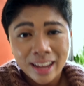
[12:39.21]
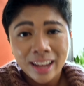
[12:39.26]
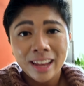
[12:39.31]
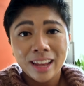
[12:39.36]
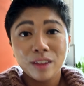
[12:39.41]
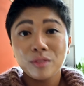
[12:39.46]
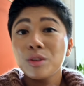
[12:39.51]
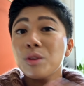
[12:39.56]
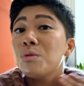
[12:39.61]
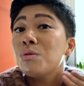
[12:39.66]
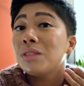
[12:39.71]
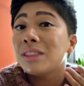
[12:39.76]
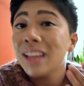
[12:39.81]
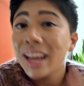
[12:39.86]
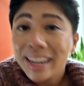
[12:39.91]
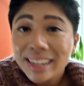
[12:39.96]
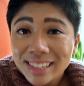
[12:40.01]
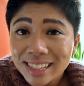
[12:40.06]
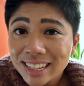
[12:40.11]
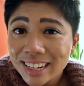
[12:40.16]
If you
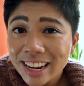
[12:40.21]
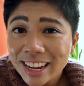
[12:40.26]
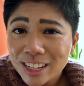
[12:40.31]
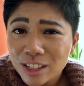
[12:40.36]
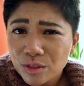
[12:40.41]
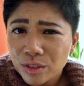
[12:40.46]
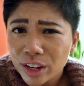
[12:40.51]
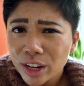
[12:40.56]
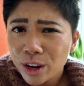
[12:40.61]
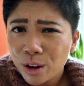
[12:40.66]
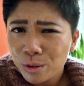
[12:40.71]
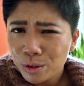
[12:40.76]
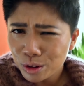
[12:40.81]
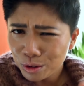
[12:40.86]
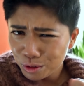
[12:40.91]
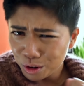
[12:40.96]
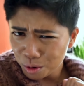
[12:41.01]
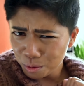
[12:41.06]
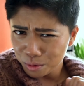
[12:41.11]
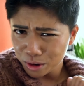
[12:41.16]
liked today's video, you
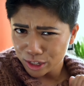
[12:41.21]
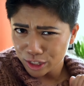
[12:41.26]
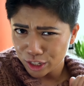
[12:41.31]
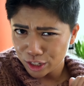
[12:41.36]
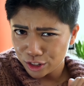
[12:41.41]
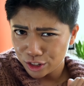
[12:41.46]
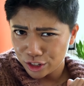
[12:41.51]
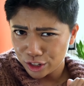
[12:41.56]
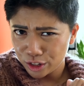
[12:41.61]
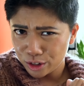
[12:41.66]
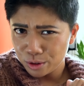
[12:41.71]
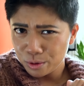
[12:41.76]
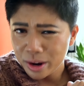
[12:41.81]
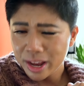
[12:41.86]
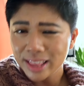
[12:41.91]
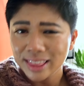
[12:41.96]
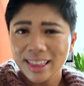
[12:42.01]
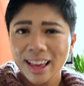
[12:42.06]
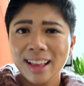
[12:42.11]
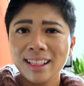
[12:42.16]
know what to do.
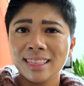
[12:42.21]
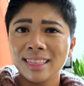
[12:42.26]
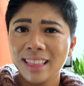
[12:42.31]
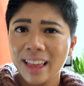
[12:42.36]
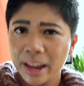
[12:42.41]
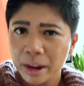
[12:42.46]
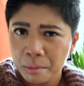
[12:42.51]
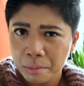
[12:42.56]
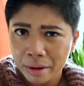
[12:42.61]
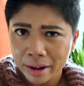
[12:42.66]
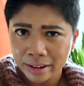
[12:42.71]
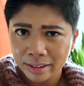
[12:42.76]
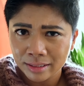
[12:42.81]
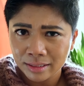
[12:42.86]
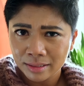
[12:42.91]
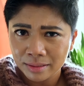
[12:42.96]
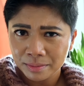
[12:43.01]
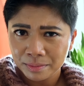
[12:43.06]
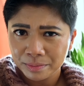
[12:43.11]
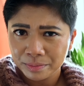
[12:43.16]
Hit that like
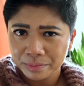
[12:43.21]
button.